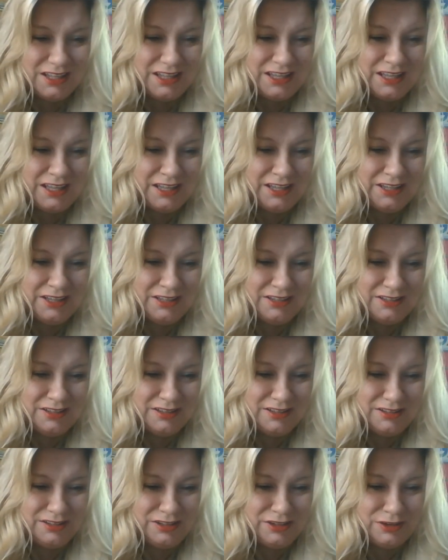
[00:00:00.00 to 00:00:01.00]
And,
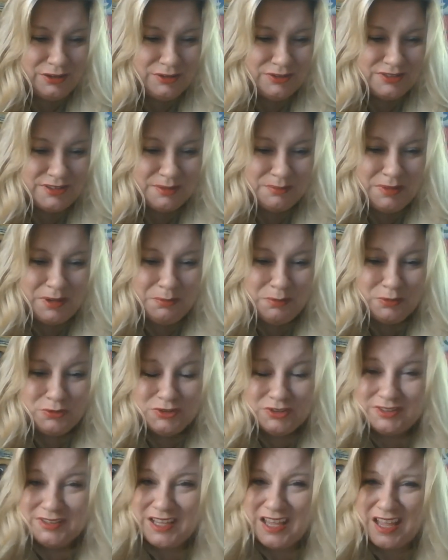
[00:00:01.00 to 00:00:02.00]
some people
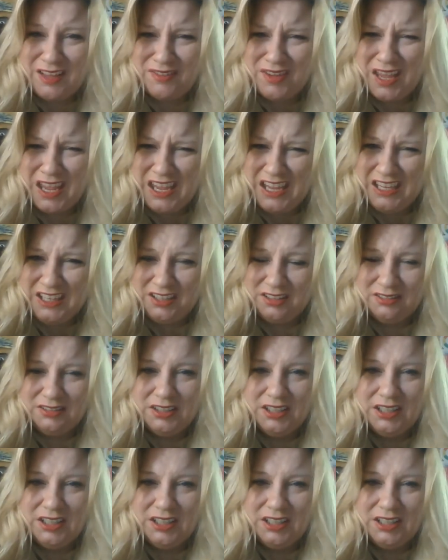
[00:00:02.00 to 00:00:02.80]
just have hate